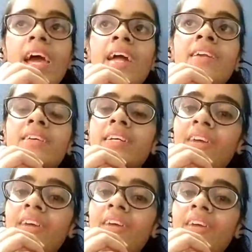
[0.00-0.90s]
and uh,
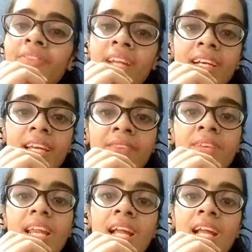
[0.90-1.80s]
definitely it
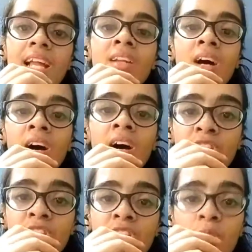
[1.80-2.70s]
will help in uh,
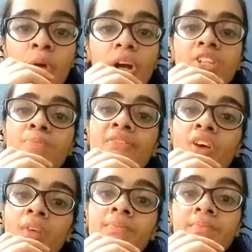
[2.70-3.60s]
your body to
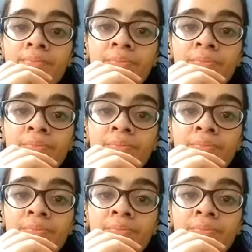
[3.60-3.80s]
perform